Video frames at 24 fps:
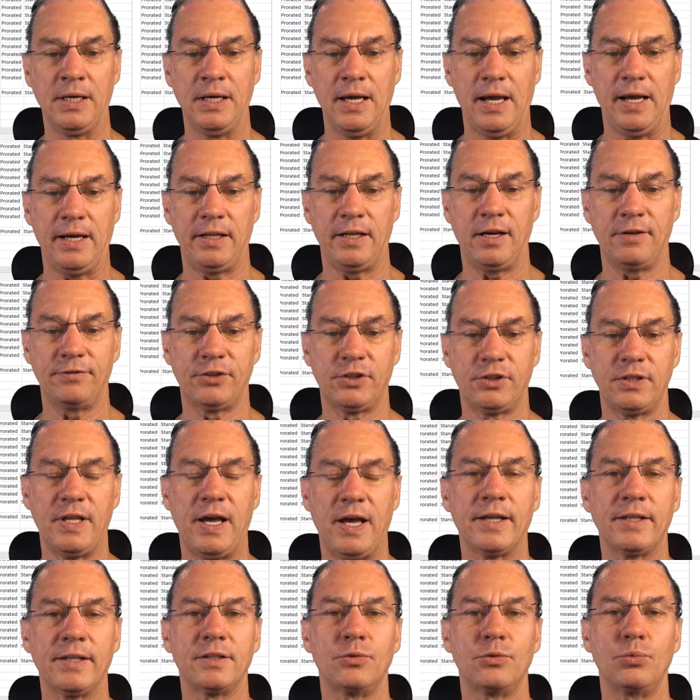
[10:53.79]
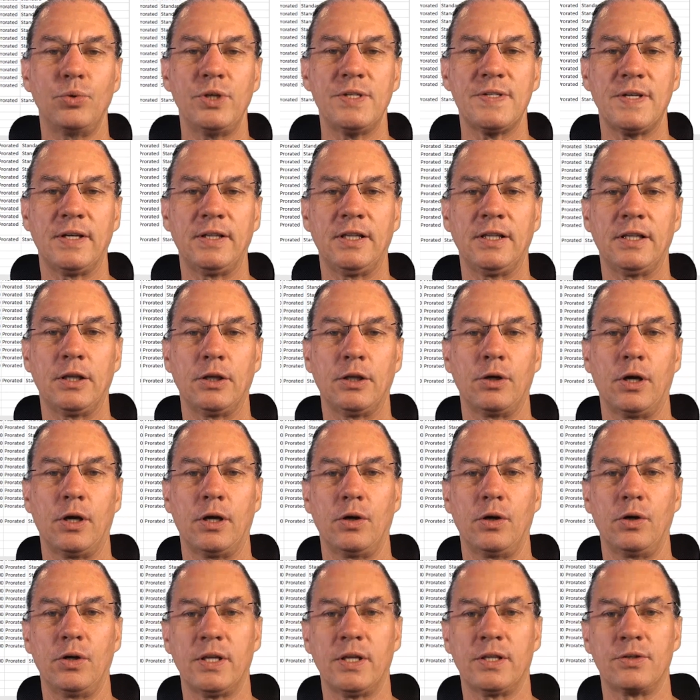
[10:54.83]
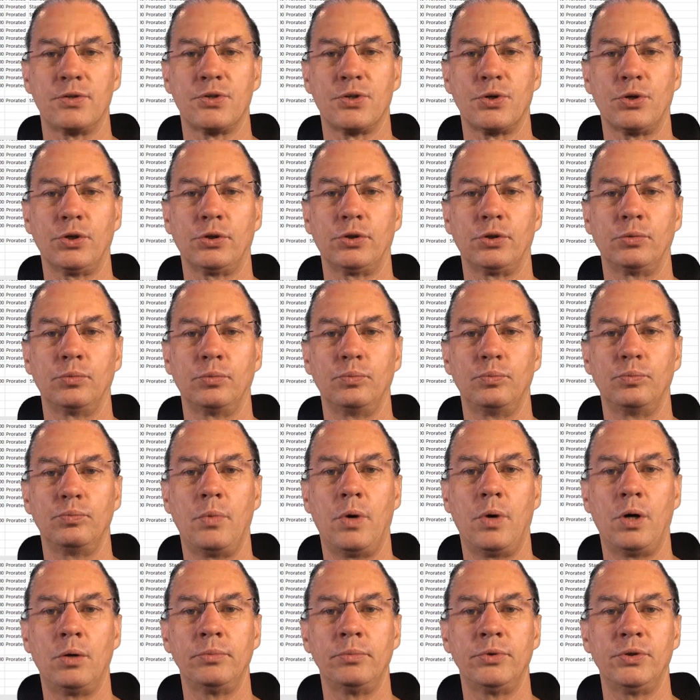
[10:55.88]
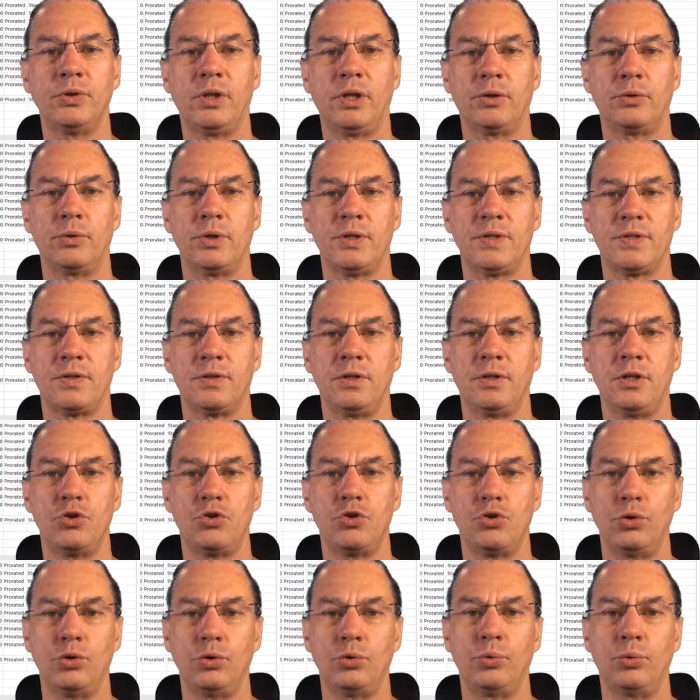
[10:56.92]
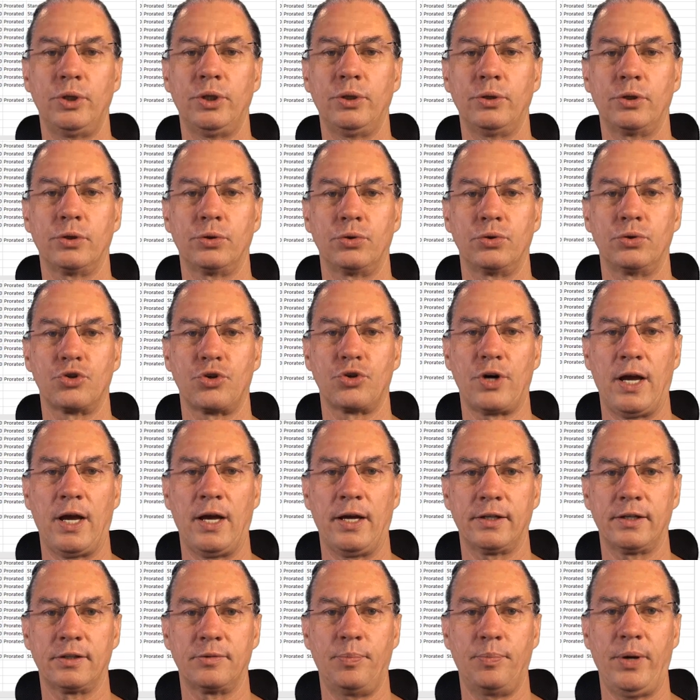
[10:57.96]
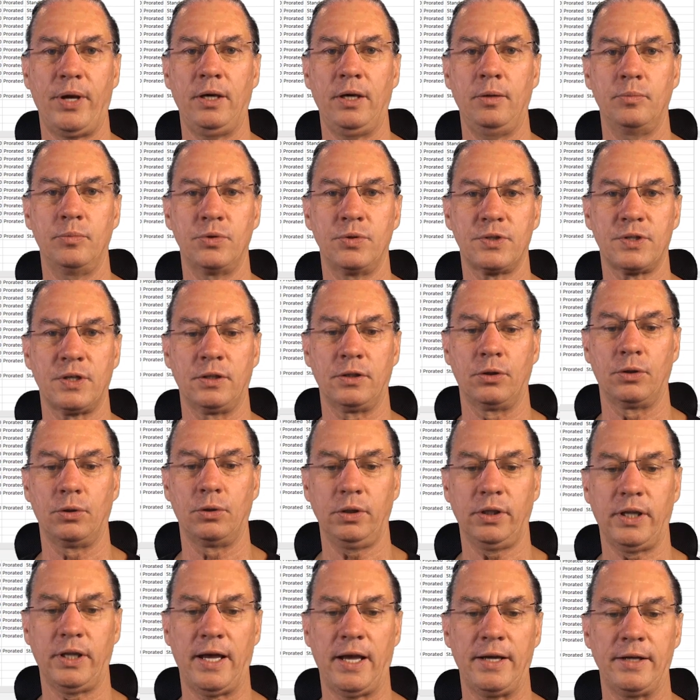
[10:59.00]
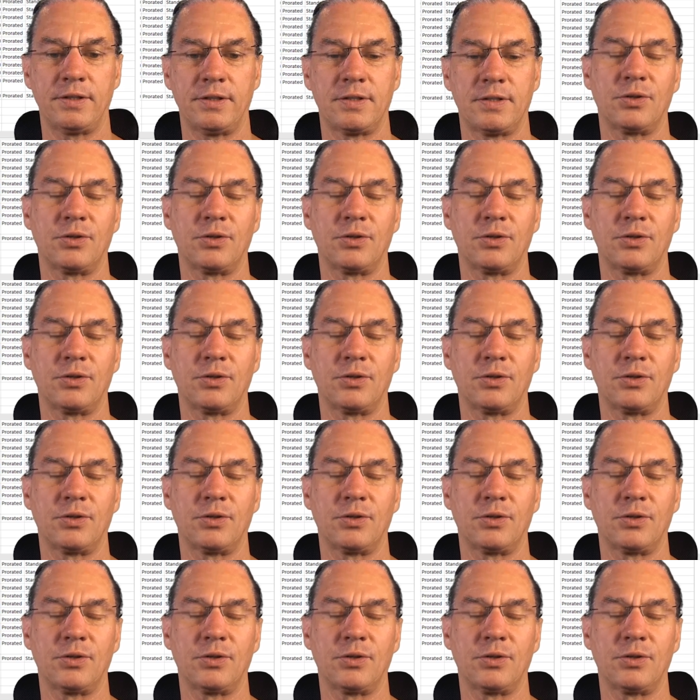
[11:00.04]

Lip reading: And after that, we said that at a certain moment, there is an issue with the contract, payments and all that.